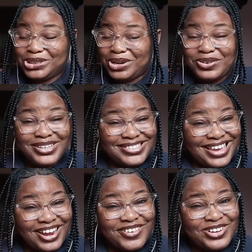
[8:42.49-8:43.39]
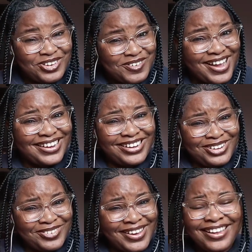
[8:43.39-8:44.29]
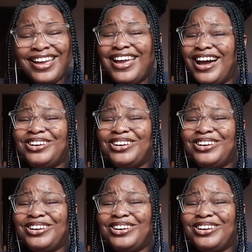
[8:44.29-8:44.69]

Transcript: Sharing is caring. Go ahead and do it.